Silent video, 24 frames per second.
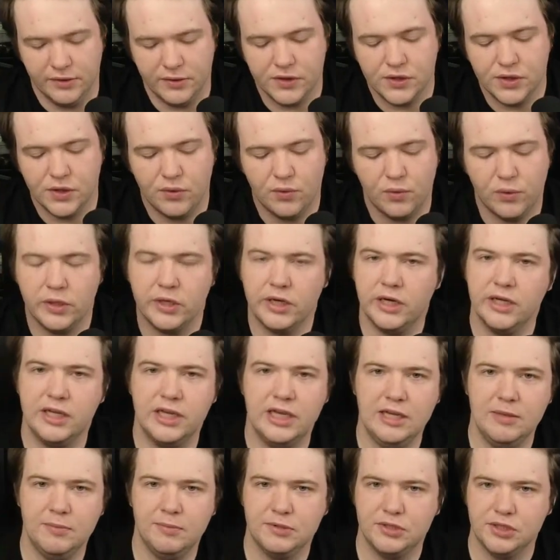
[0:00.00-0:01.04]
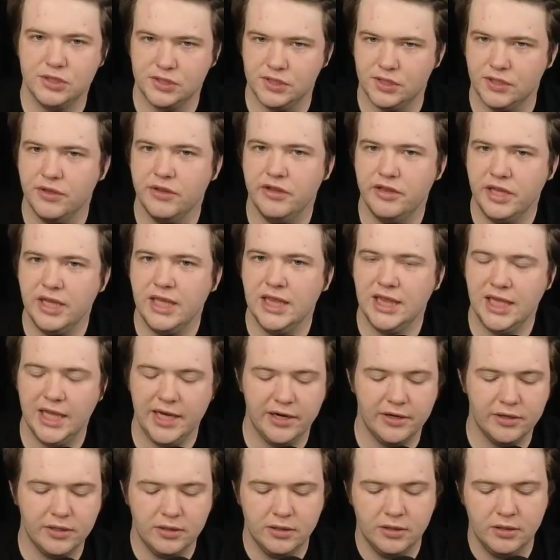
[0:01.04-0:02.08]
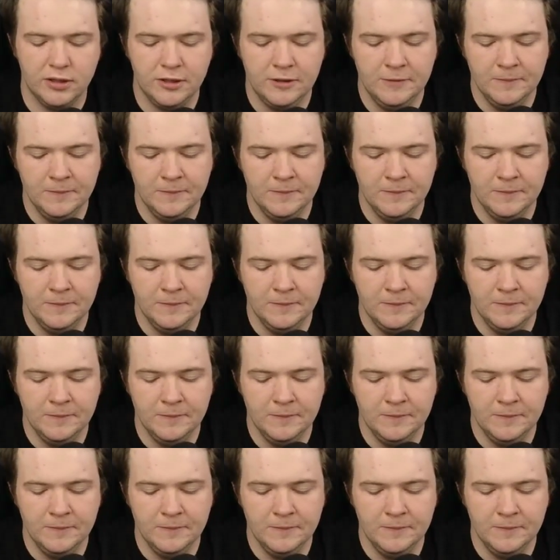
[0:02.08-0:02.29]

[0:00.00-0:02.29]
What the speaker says: So we're going to keep just a thin layer